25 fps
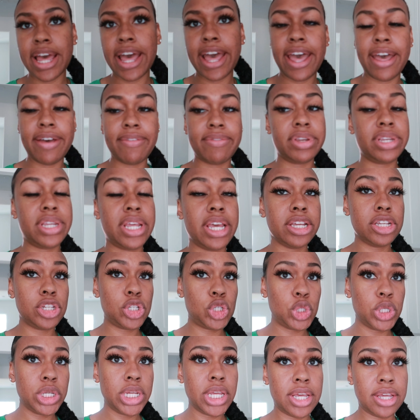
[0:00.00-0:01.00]
I have an
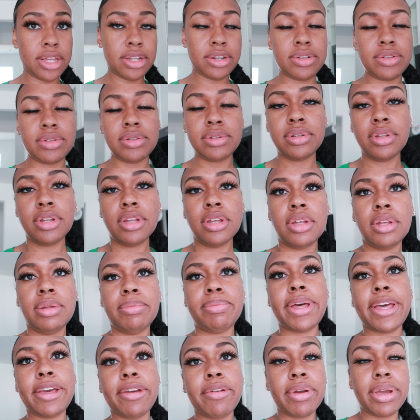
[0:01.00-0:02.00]
extra kettle
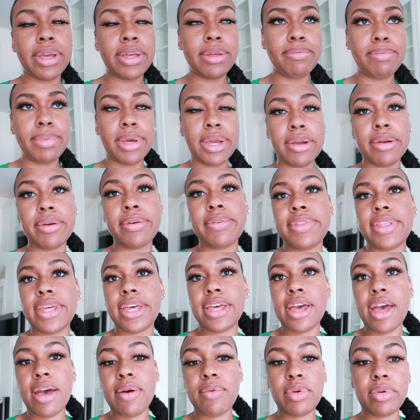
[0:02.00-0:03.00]
by Crate and Barrel
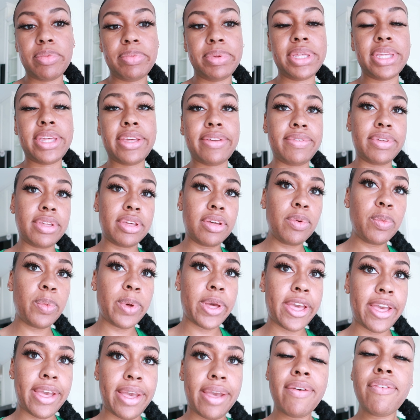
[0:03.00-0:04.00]
that I will be giving
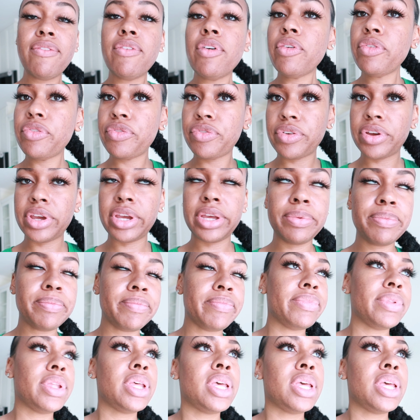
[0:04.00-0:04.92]
away for free.